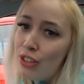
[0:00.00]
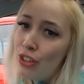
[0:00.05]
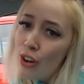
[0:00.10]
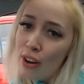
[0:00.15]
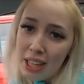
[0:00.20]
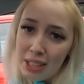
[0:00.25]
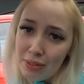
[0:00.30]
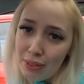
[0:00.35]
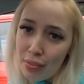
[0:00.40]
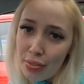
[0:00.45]

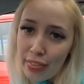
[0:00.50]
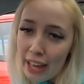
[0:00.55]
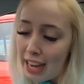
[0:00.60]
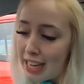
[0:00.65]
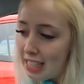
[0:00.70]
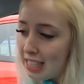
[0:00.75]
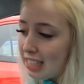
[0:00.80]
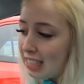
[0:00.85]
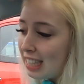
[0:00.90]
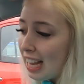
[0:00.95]
not even
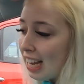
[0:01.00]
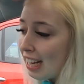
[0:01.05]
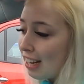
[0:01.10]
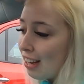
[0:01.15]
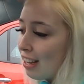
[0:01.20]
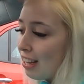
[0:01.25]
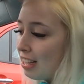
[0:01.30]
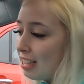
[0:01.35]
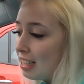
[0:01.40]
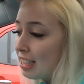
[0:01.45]
30
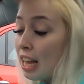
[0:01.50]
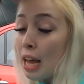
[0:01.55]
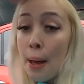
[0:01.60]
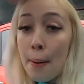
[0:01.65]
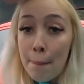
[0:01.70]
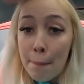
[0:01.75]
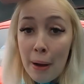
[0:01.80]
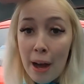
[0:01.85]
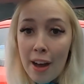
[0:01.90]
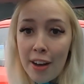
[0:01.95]
seconds,
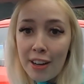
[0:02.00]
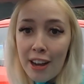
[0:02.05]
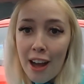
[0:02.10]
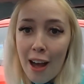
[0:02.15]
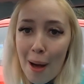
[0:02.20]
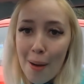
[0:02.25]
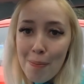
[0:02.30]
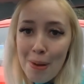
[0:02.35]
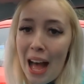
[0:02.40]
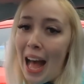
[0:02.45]
park
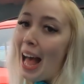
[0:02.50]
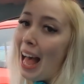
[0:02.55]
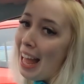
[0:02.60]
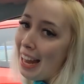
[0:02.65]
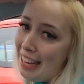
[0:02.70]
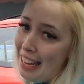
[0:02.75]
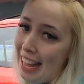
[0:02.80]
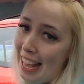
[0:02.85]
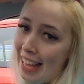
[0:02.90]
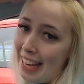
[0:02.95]
up
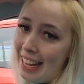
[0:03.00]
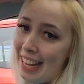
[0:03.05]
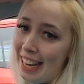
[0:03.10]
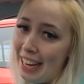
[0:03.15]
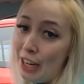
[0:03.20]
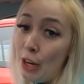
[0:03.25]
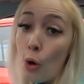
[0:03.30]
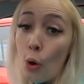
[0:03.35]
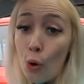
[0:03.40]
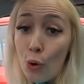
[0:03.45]
and head
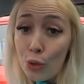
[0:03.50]
in.